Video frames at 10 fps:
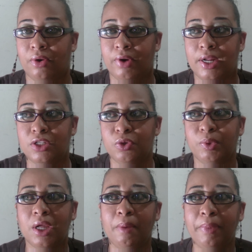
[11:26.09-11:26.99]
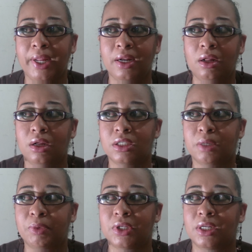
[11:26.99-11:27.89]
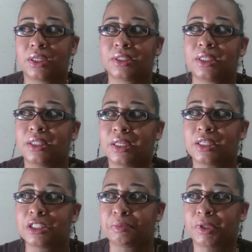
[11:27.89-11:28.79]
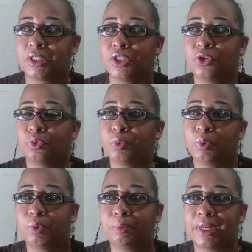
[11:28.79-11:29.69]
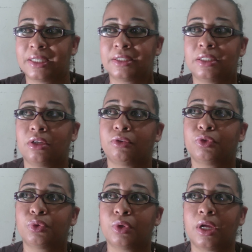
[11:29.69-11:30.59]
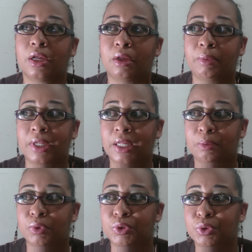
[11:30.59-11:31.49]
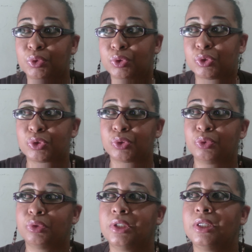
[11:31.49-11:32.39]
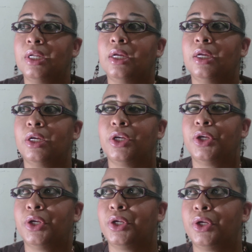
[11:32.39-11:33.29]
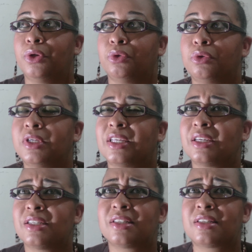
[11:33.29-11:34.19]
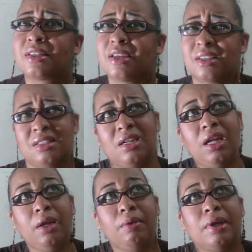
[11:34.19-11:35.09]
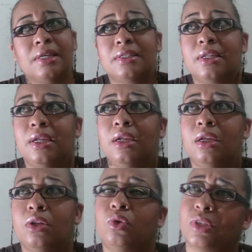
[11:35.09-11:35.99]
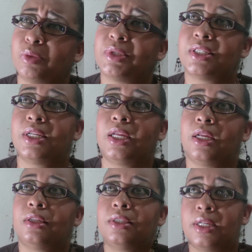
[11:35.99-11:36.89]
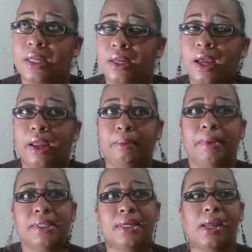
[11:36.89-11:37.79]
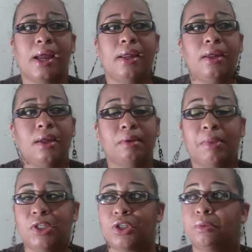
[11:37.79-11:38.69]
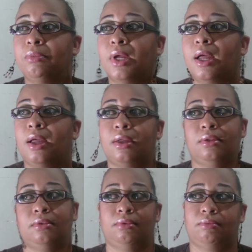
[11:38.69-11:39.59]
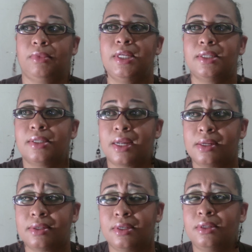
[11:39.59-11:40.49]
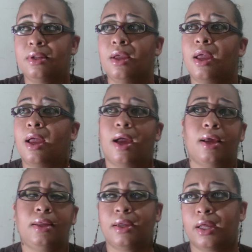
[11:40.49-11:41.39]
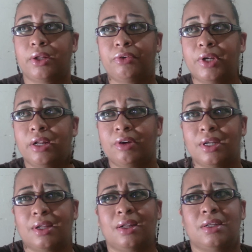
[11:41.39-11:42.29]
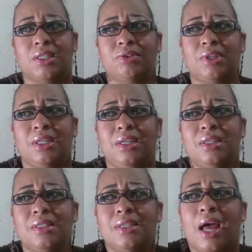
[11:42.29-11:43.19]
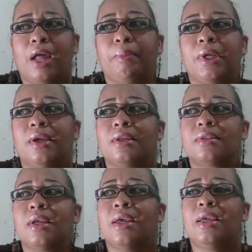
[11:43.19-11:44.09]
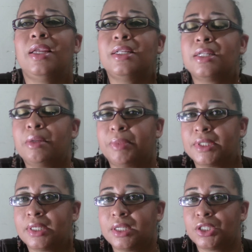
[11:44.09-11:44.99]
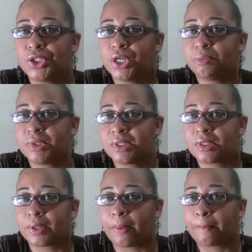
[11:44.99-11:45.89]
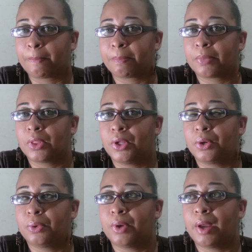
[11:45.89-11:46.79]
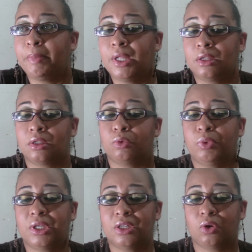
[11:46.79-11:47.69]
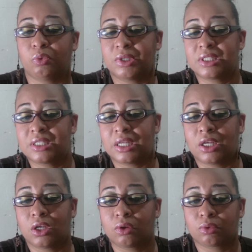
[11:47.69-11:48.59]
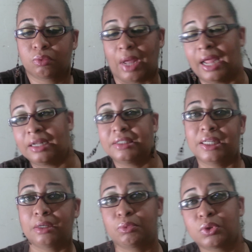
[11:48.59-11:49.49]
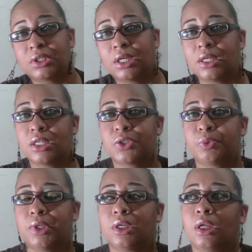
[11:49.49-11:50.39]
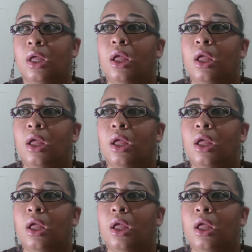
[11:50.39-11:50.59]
right so we complain a lot about a lot of things but you know we were blessed enough to being able to go to school you know, because yesterday, yesterday, no, it was today. Today, I met a guy at my job, and he's 19, and he cannot read and write, and it's really sad because he's limited in jobs. You know, I mean, we could always say, I didn't tell him to study his work.